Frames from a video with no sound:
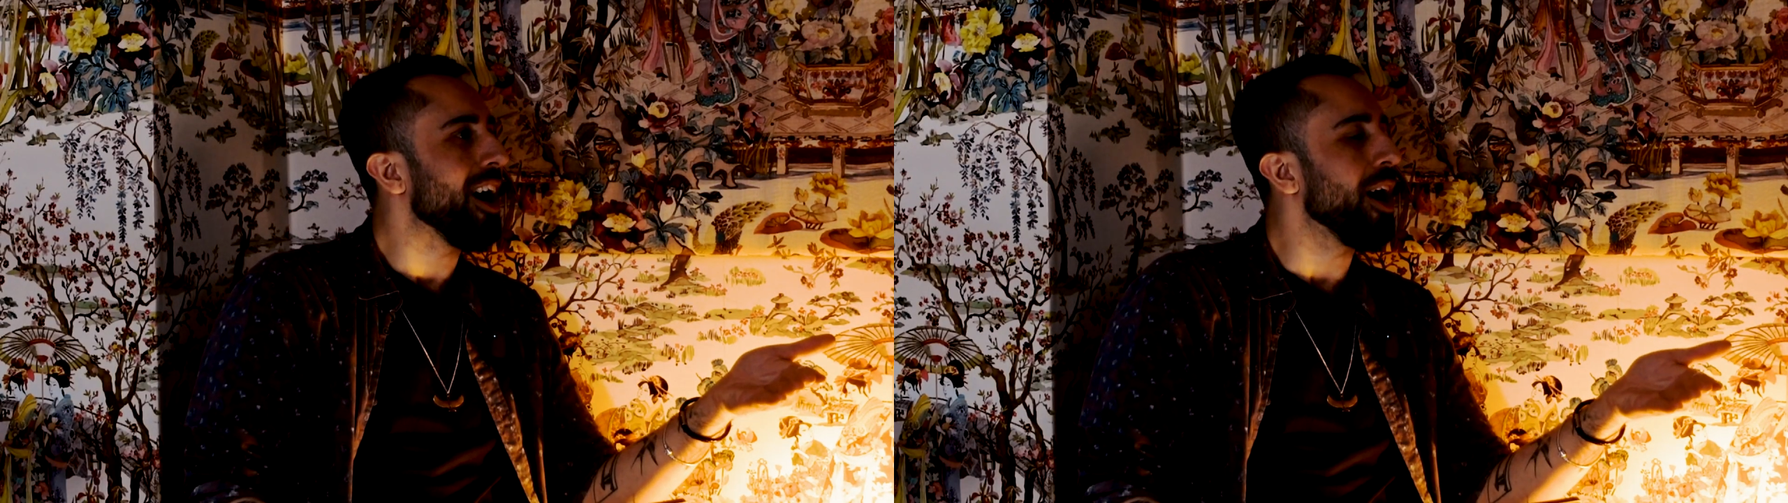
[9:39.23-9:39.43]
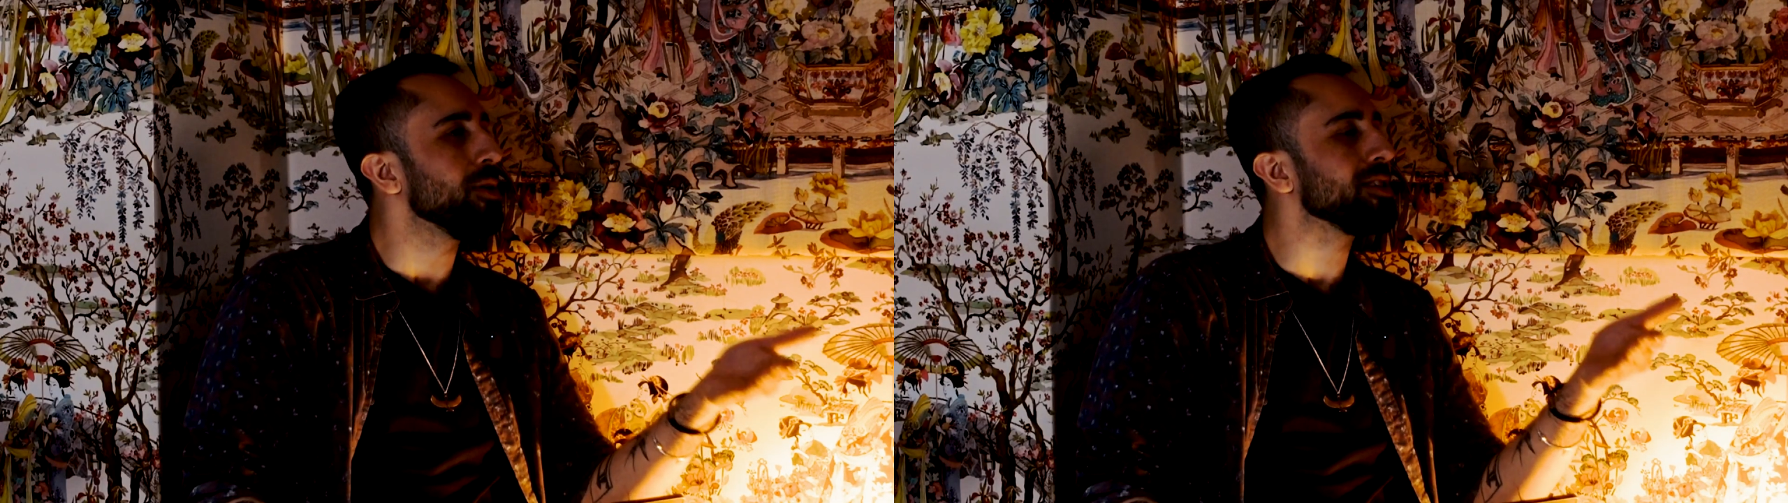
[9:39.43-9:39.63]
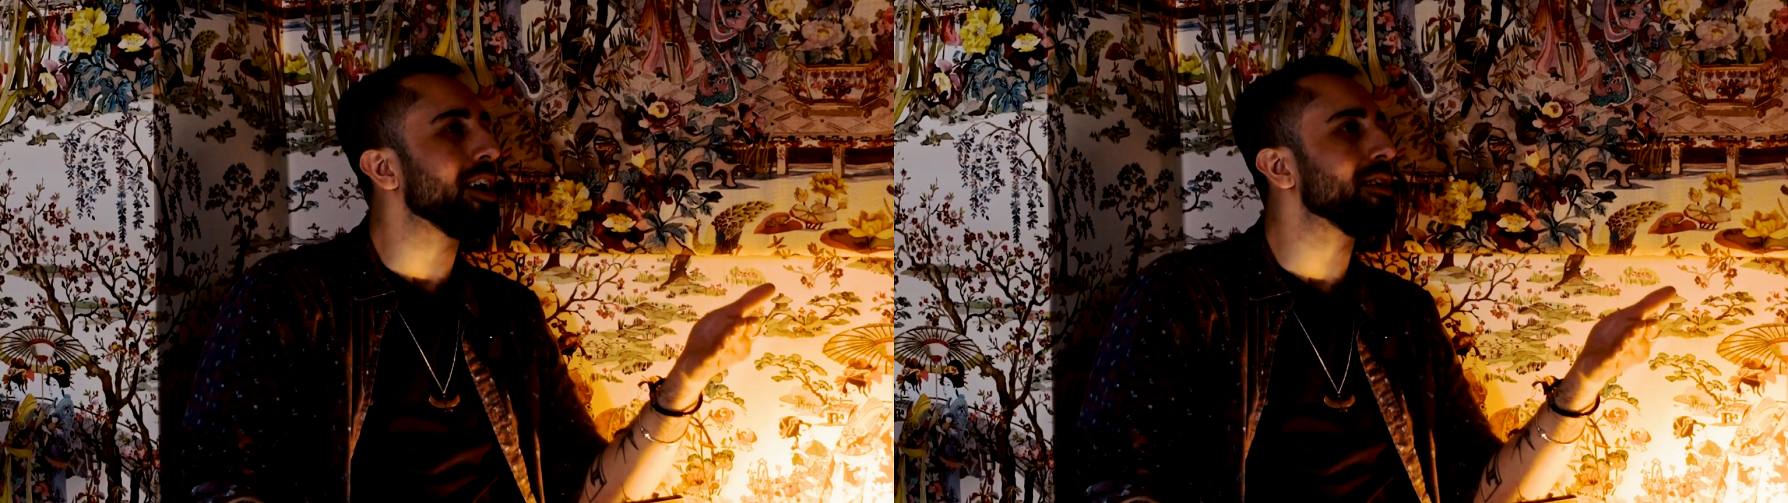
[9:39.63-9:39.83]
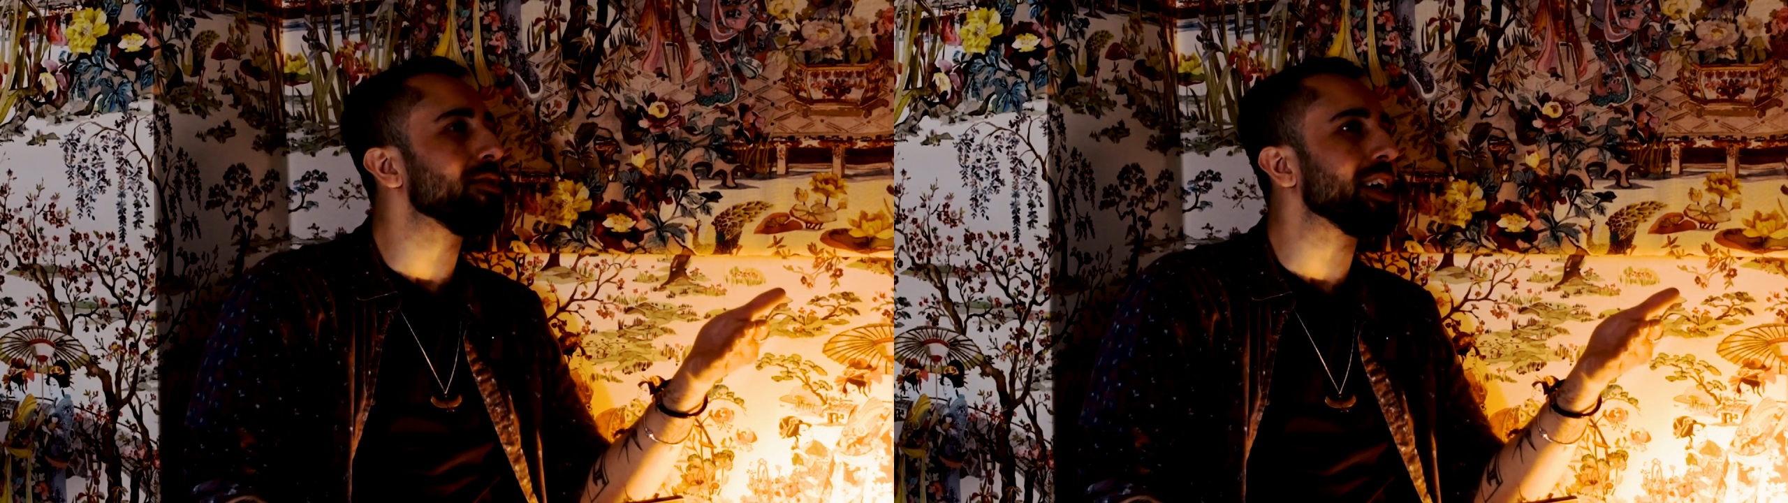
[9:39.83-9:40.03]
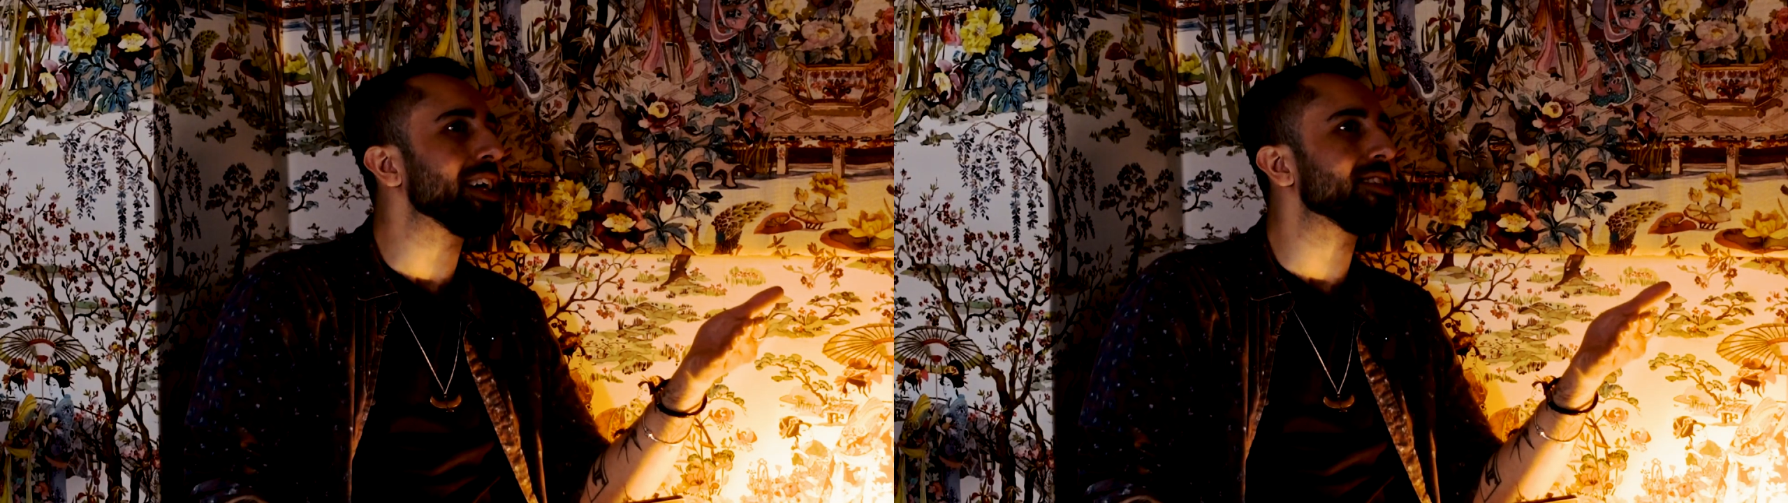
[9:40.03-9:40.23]
I always kind of
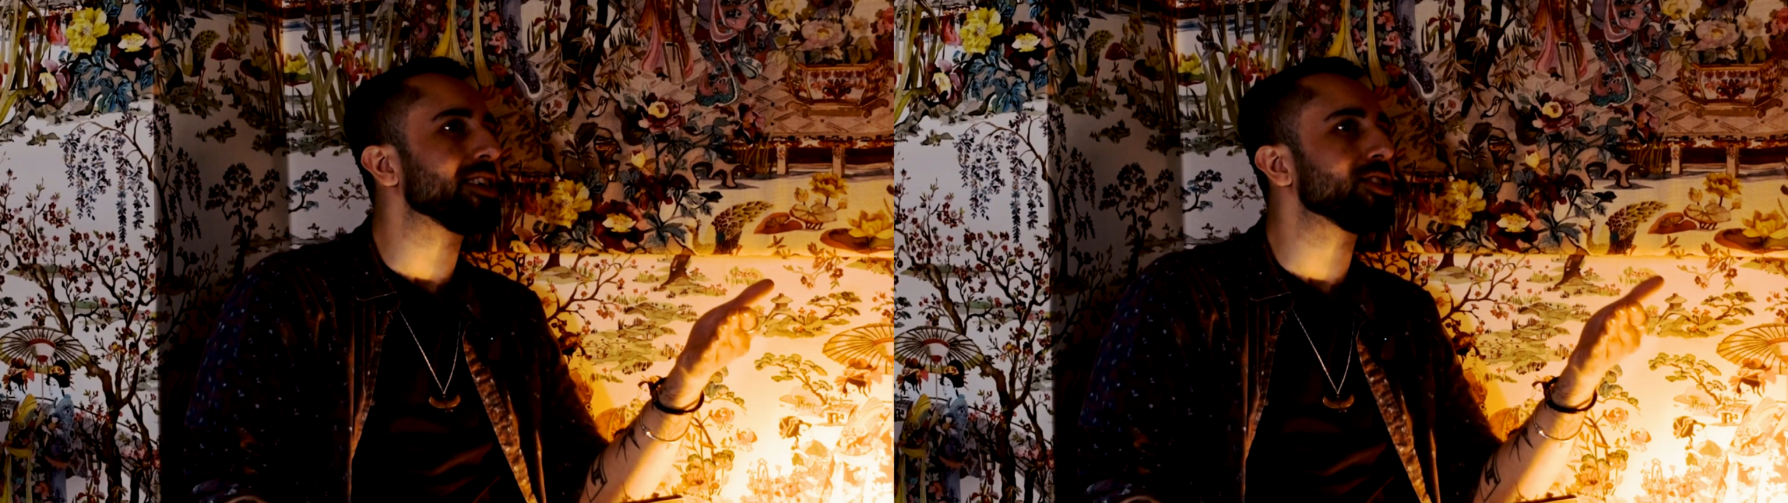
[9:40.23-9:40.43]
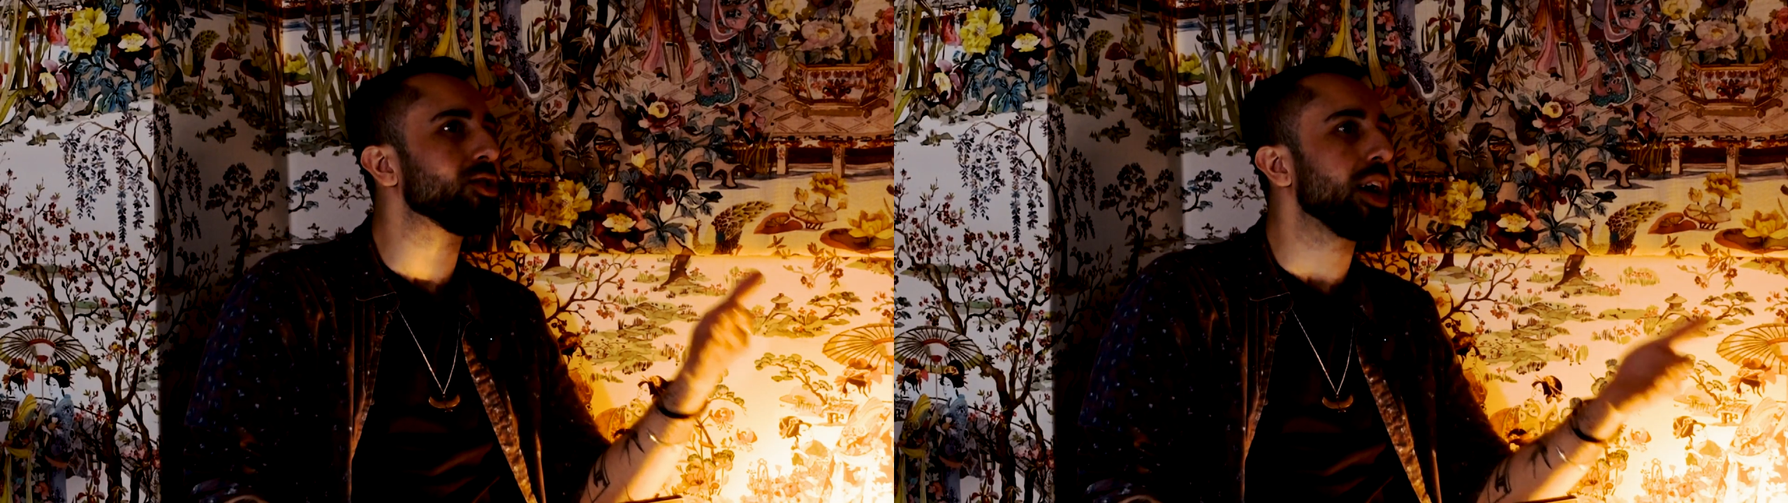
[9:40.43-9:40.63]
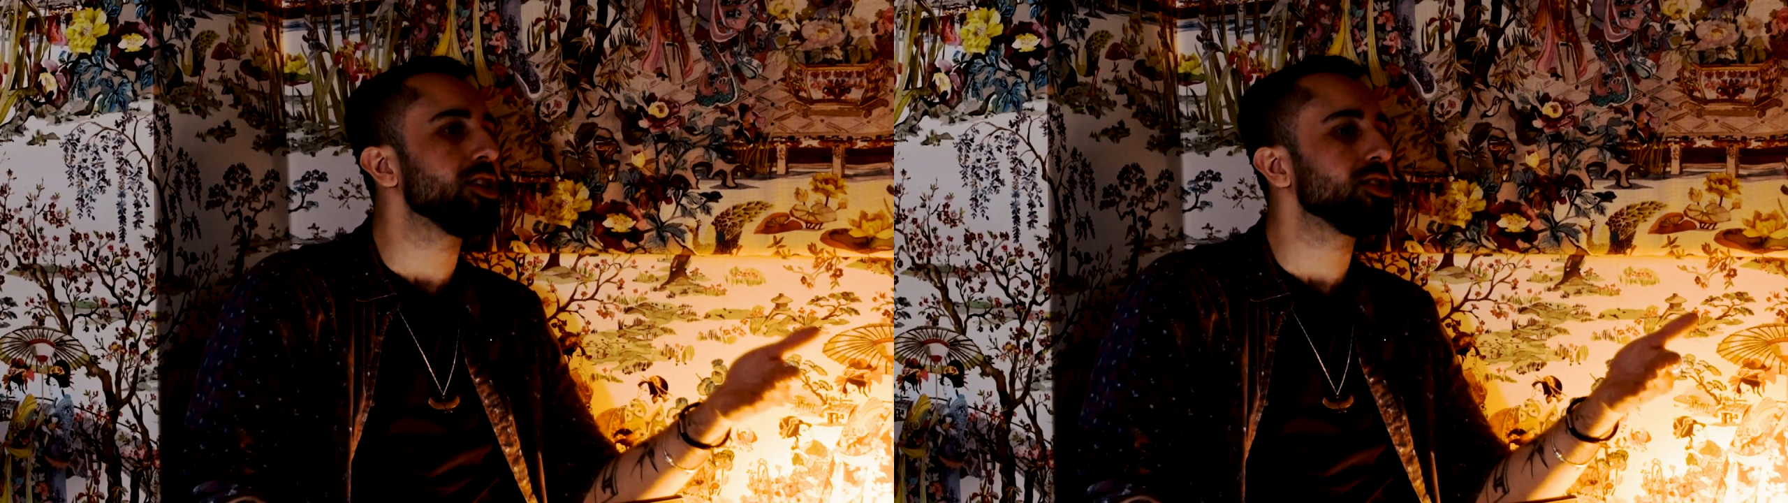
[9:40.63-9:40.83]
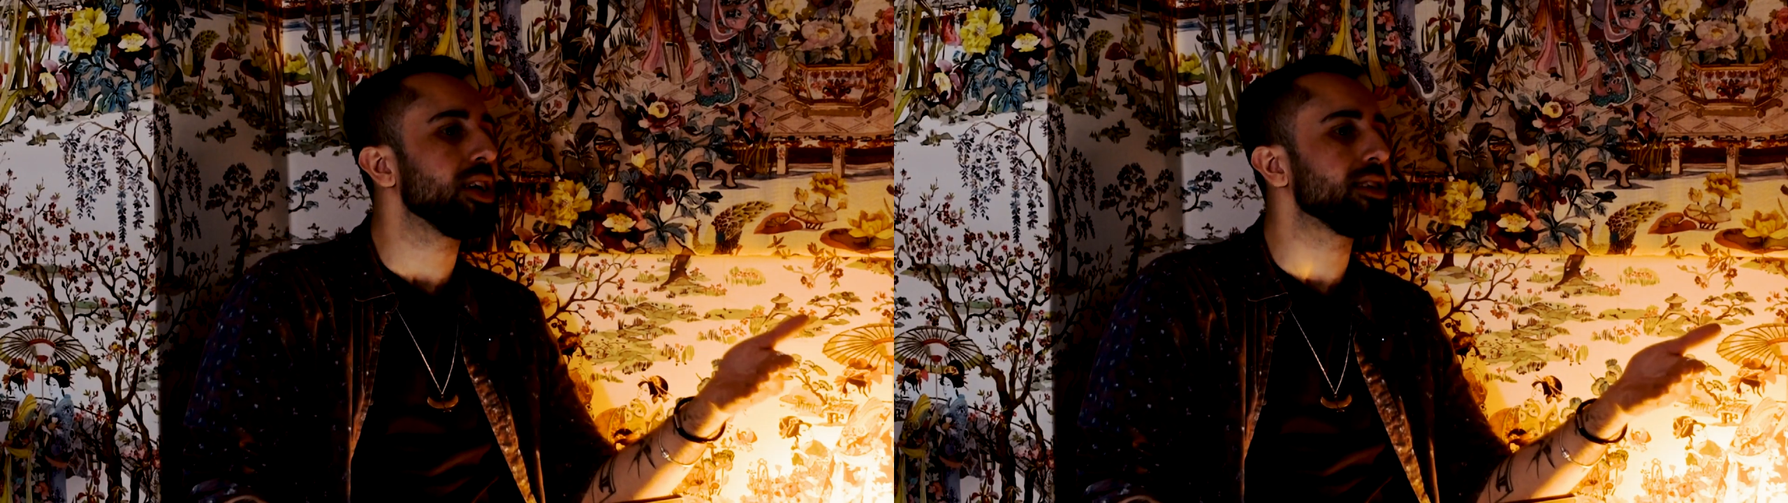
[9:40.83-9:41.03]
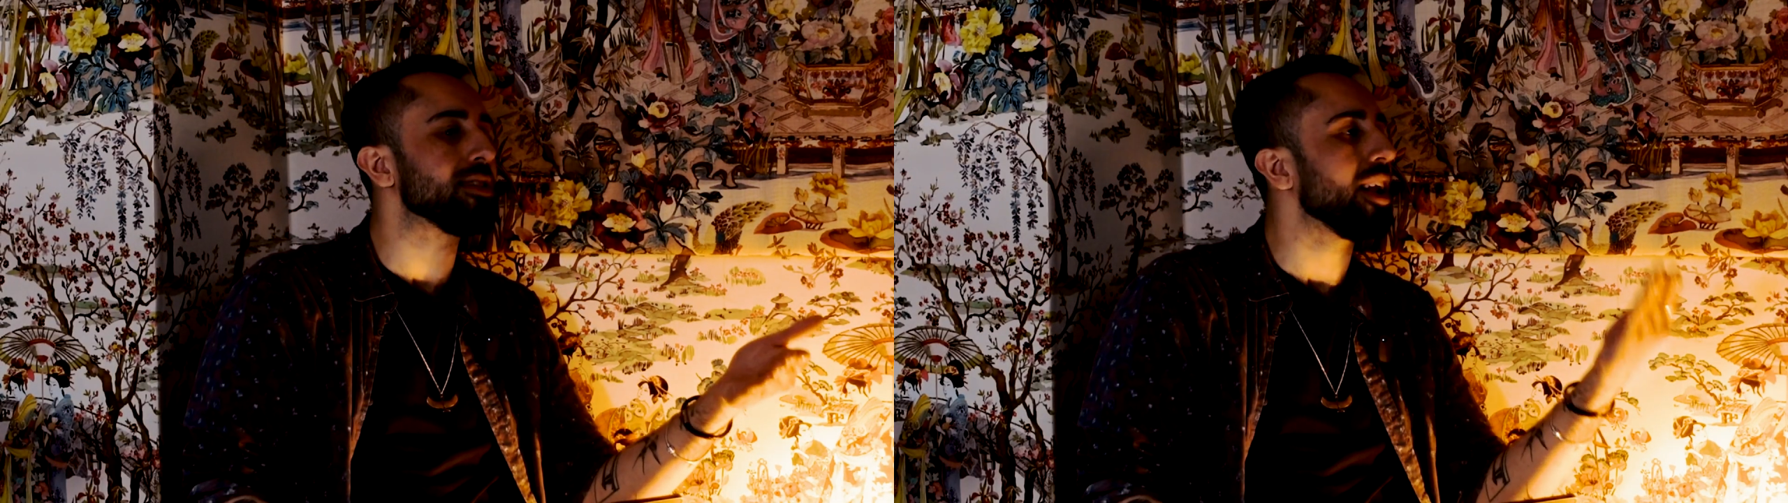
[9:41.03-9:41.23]
think it's like a strange thing to